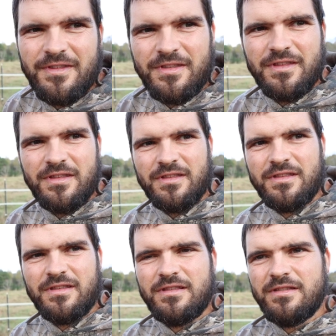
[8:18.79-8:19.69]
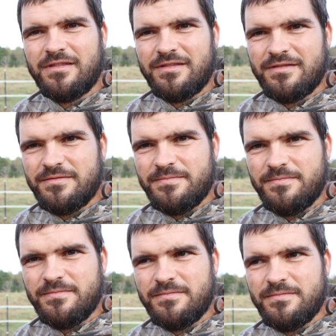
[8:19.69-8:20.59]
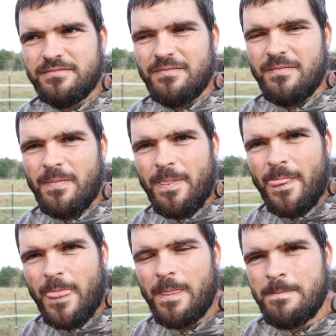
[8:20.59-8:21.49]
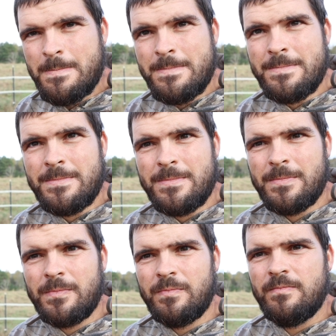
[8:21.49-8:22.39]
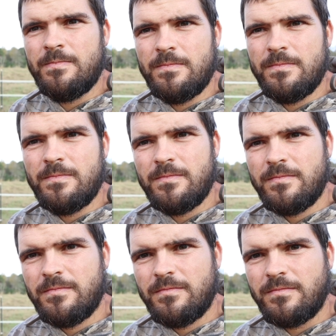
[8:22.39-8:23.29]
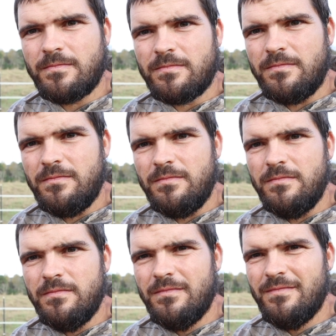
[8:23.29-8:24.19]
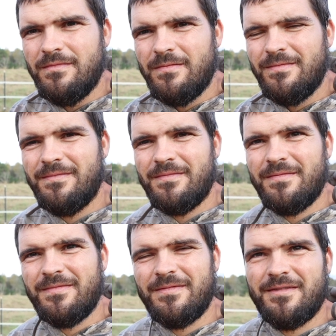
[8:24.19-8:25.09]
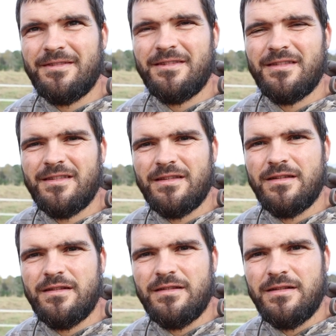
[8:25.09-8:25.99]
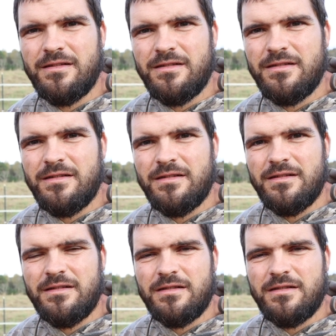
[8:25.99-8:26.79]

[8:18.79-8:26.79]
The person shown says nothing.